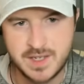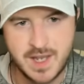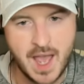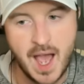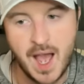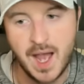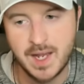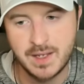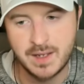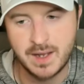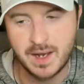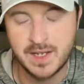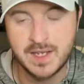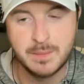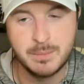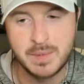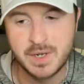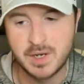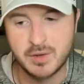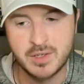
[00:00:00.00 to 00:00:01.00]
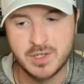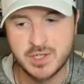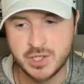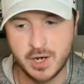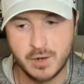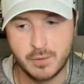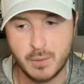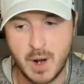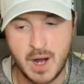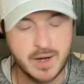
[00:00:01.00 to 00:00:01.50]
yeah, I can barely
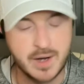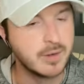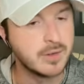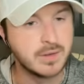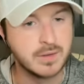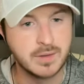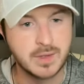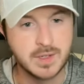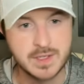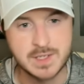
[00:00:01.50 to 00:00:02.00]
chug water, dude.